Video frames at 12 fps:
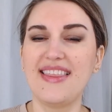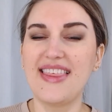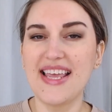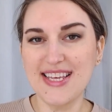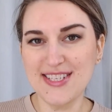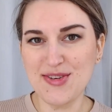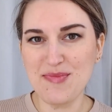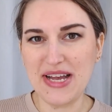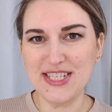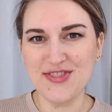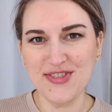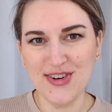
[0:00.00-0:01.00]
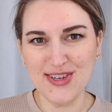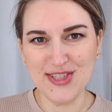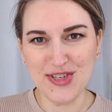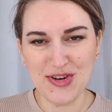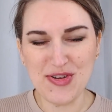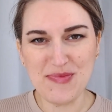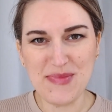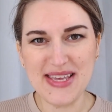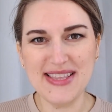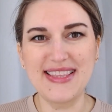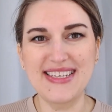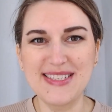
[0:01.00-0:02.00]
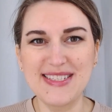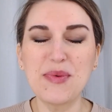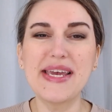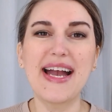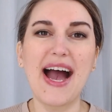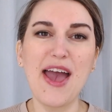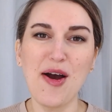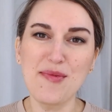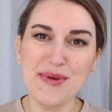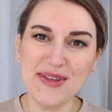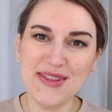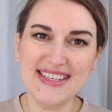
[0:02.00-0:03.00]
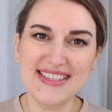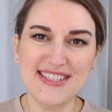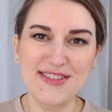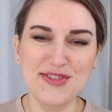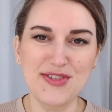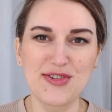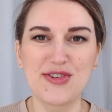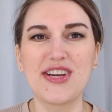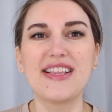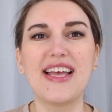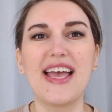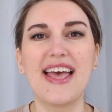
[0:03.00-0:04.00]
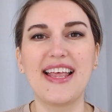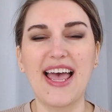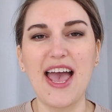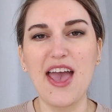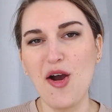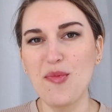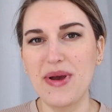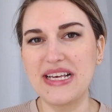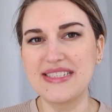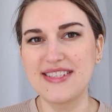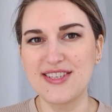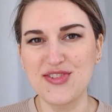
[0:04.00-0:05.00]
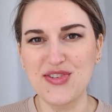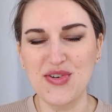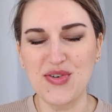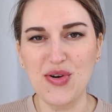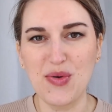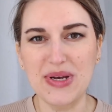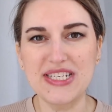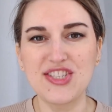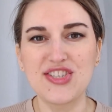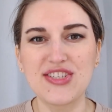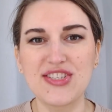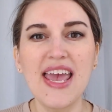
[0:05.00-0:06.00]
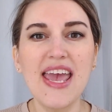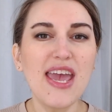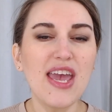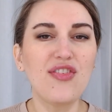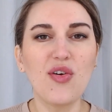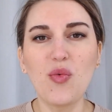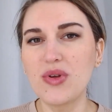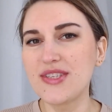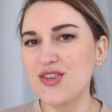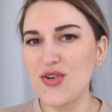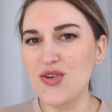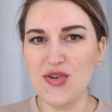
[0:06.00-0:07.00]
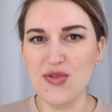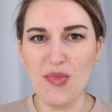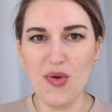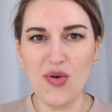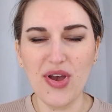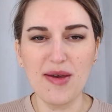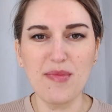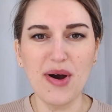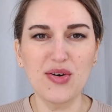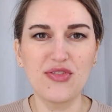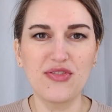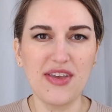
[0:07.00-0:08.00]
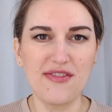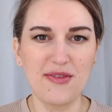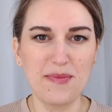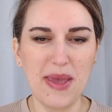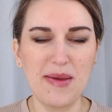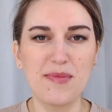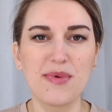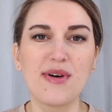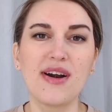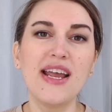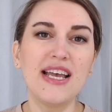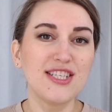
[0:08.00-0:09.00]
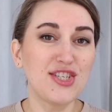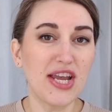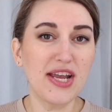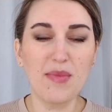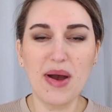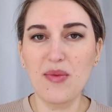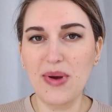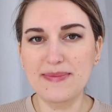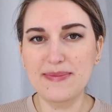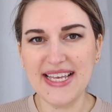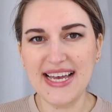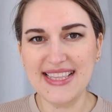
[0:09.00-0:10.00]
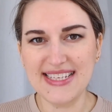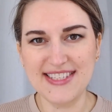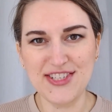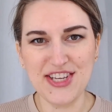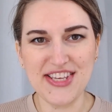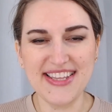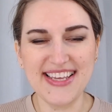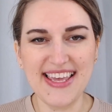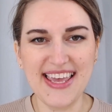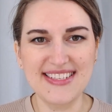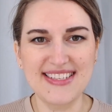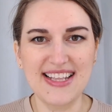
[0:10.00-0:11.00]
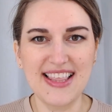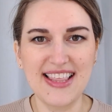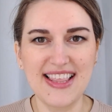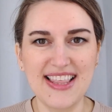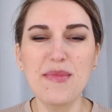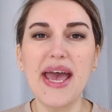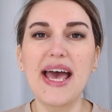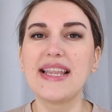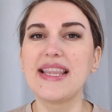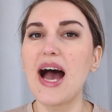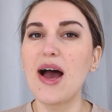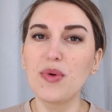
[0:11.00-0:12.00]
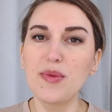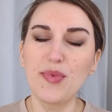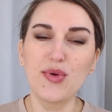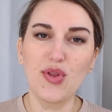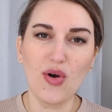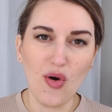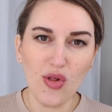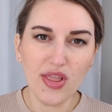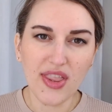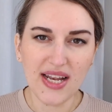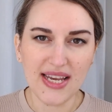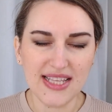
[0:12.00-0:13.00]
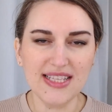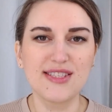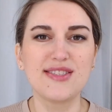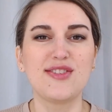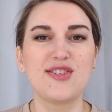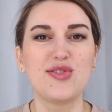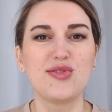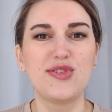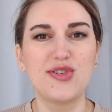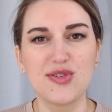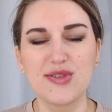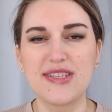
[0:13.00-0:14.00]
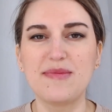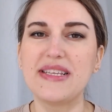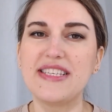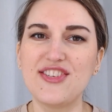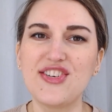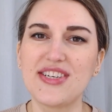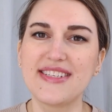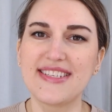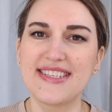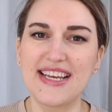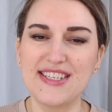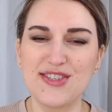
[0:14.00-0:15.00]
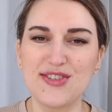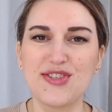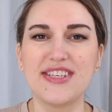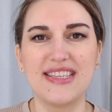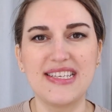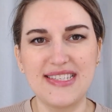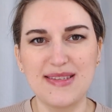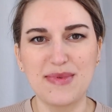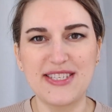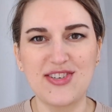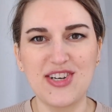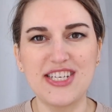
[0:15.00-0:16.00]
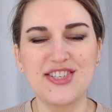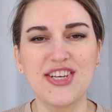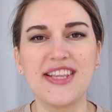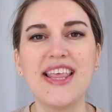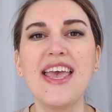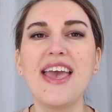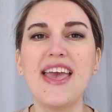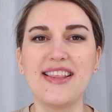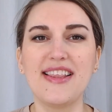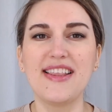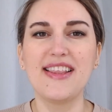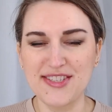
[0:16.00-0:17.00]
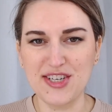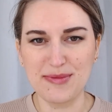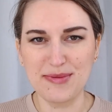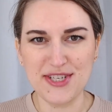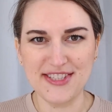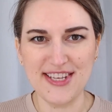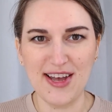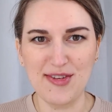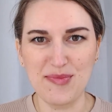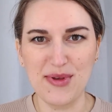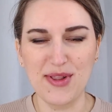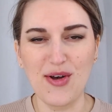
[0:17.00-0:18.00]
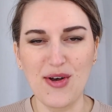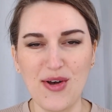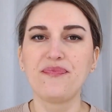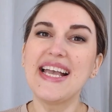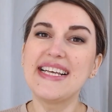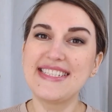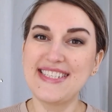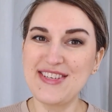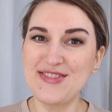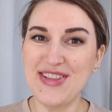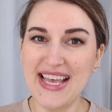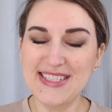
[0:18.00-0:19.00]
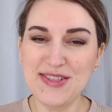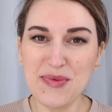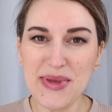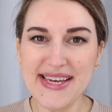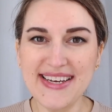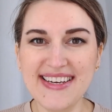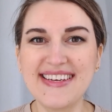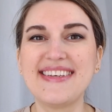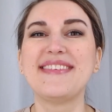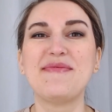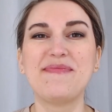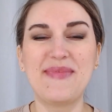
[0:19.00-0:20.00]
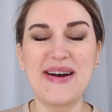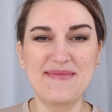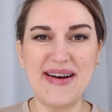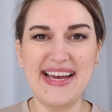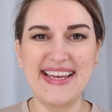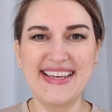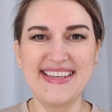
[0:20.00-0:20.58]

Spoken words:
Thank you so much for joining me this week. I hope you liked this tutorial and I hope I answered your questions. If you want to learn more about wafer paper, check my website astashkinacakes.com, and I will put all the links to tools and materials I use in this demonstration in the description down below. See you next week. Bye bye.